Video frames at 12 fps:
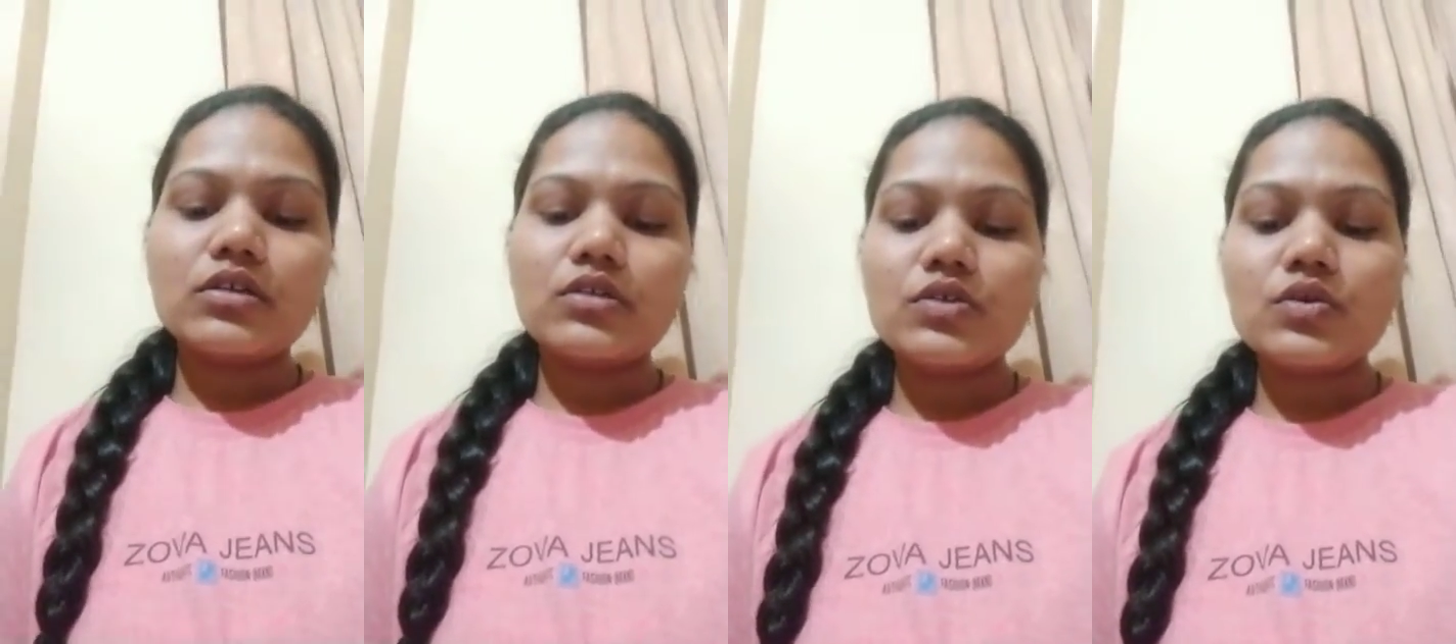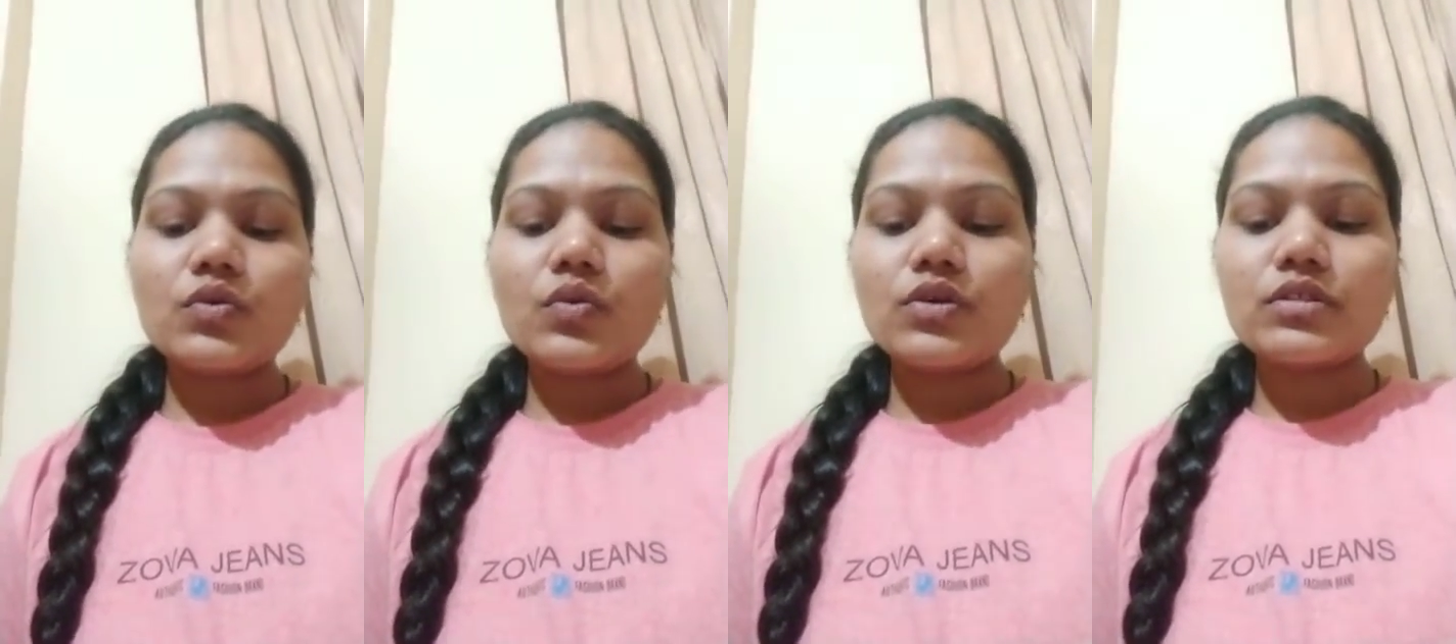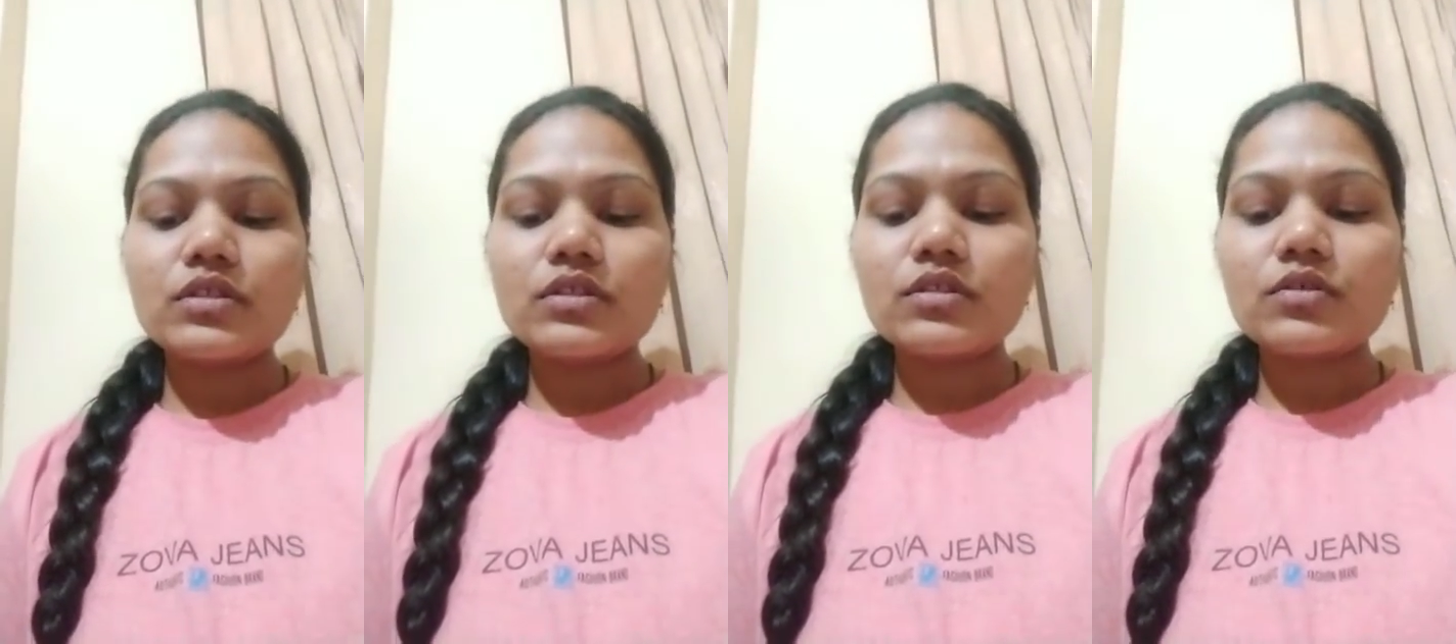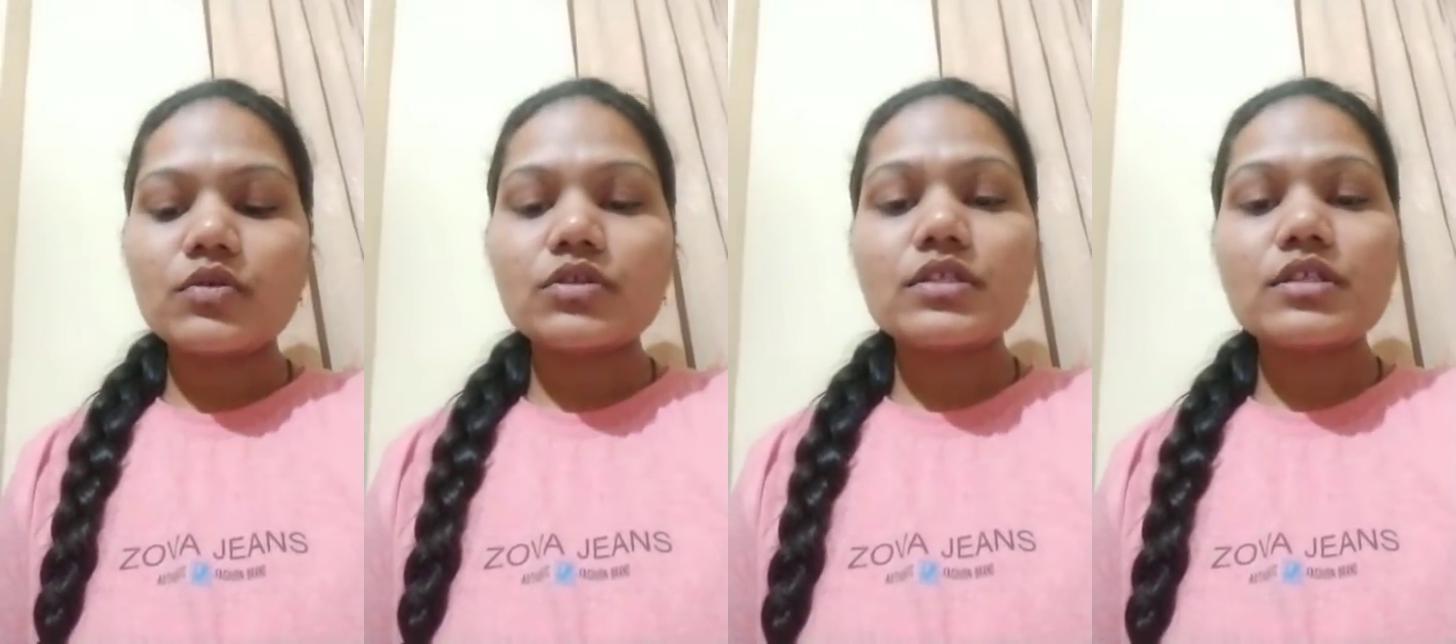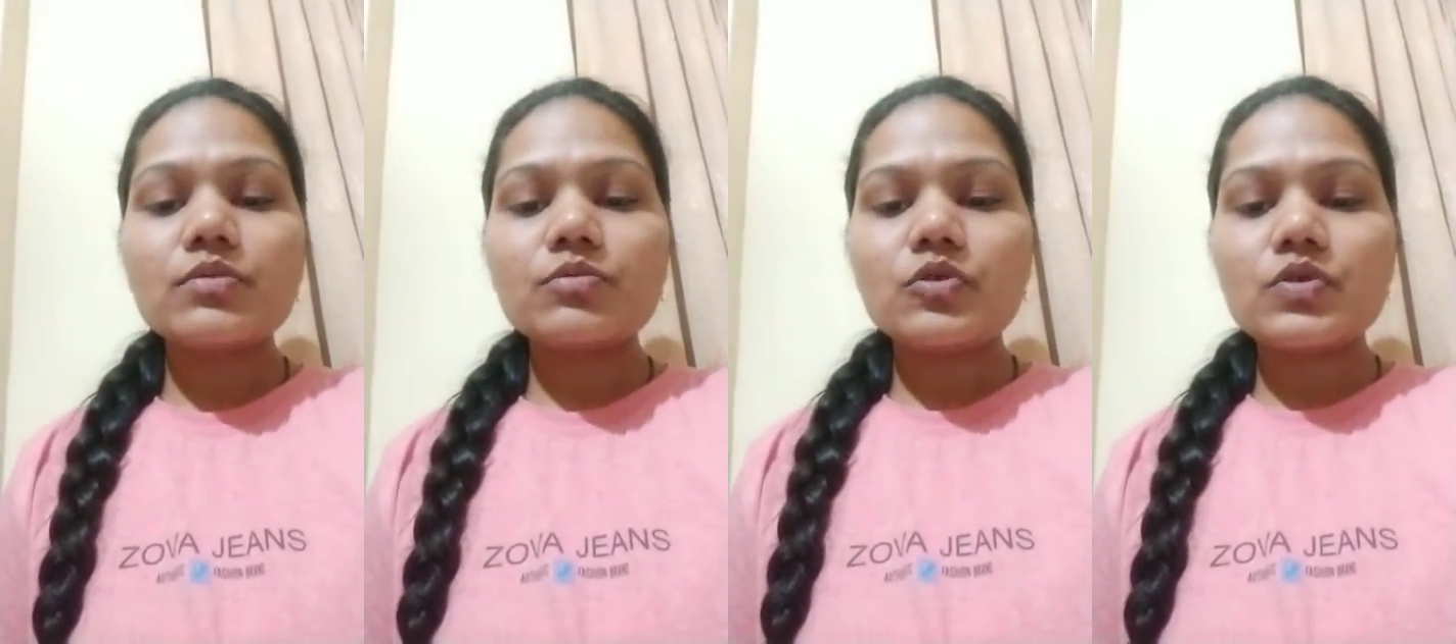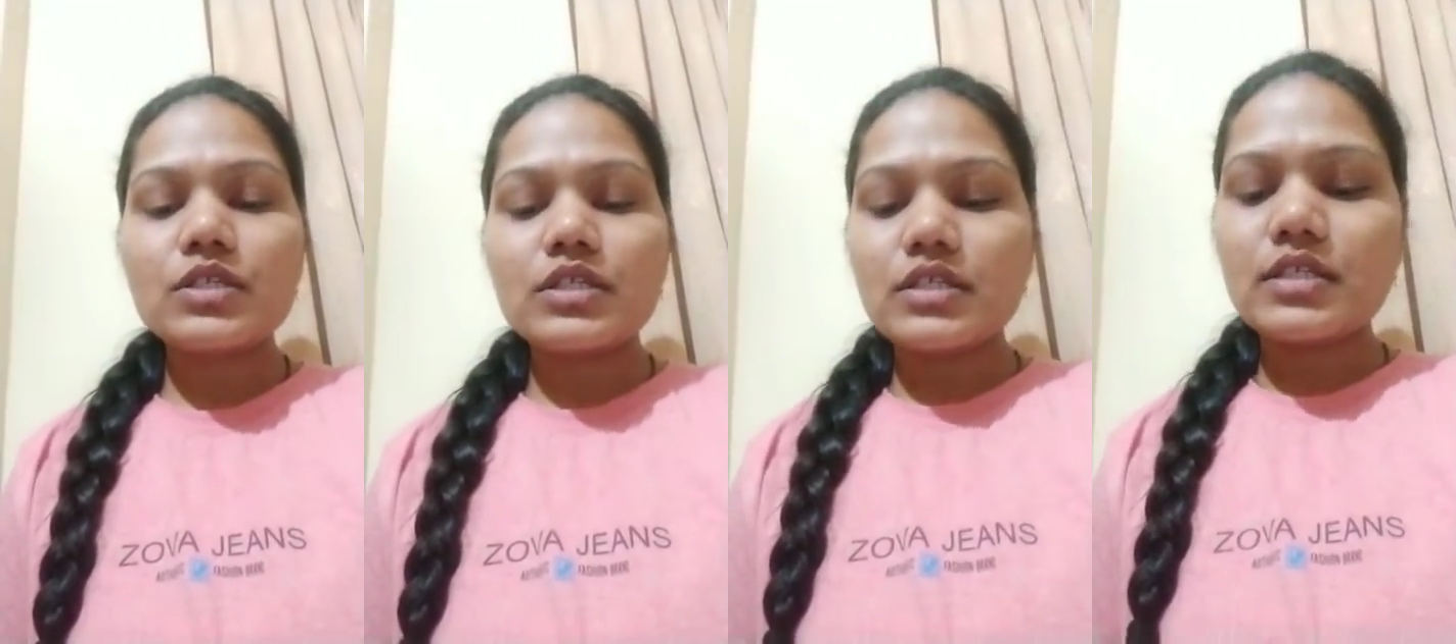So what is the
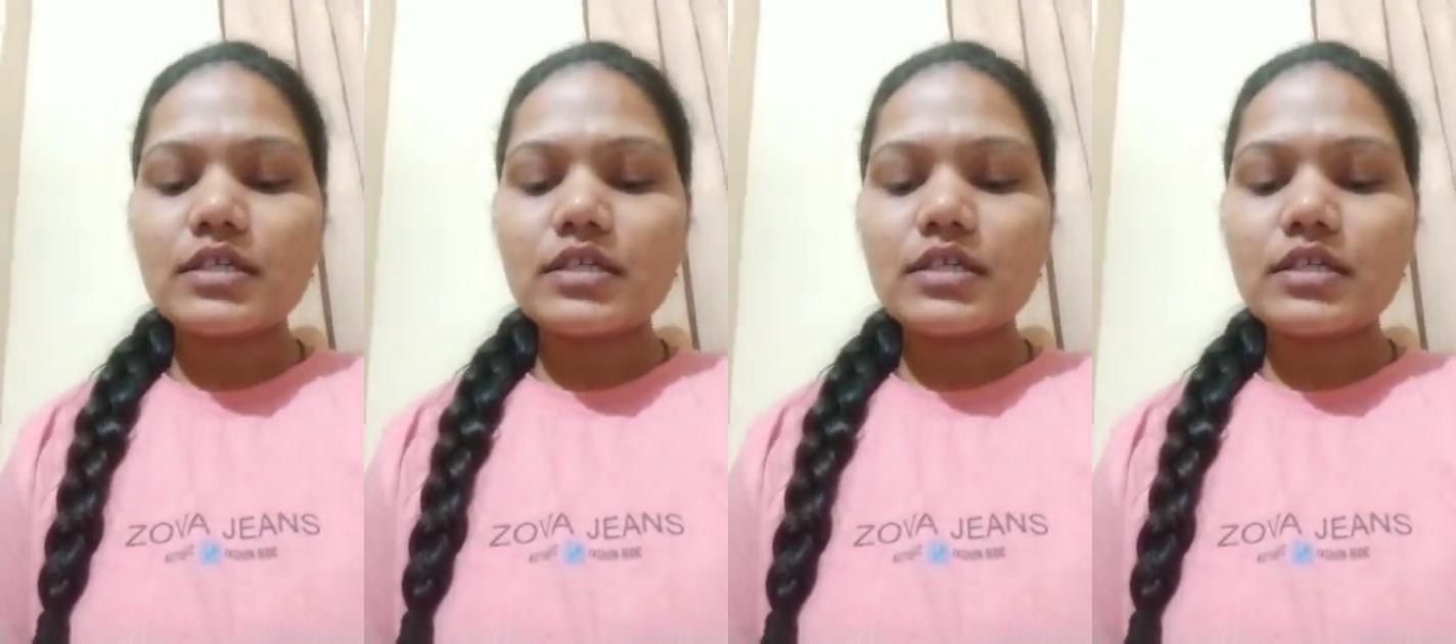process?